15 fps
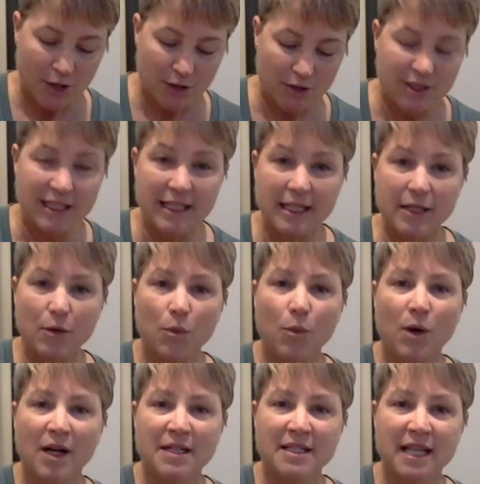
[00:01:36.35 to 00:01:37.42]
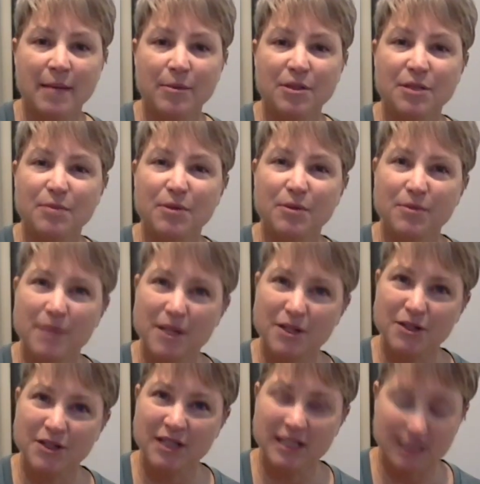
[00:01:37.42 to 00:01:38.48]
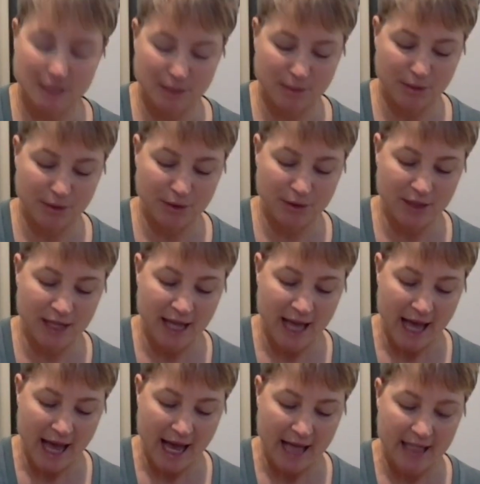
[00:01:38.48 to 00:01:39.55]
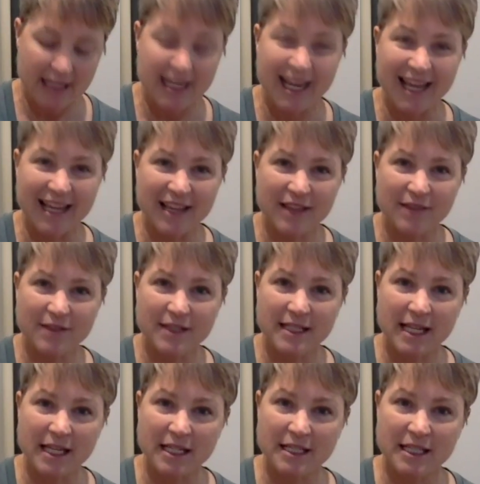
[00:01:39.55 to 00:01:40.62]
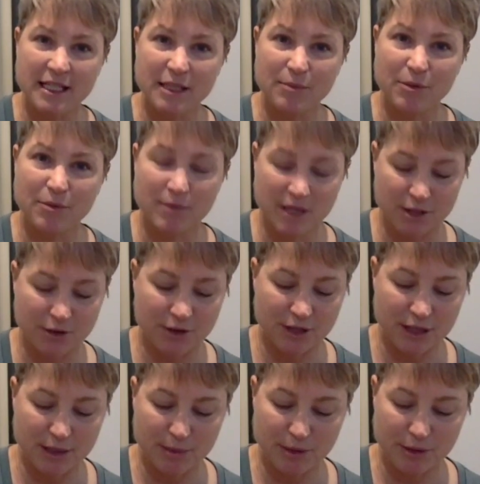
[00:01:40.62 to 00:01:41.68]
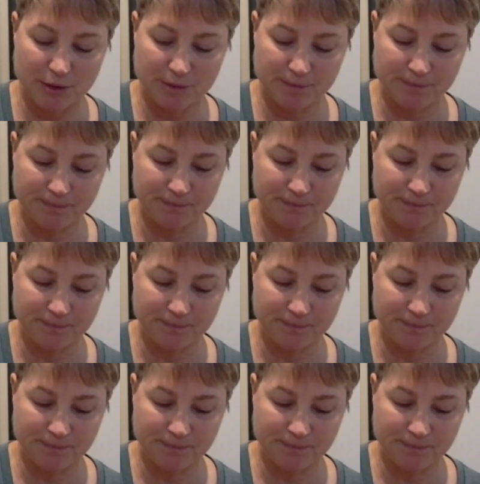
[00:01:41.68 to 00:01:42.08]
You'll need 1 tablespoon measuring spoon and 1/8 of a teaspoon measuring spoon.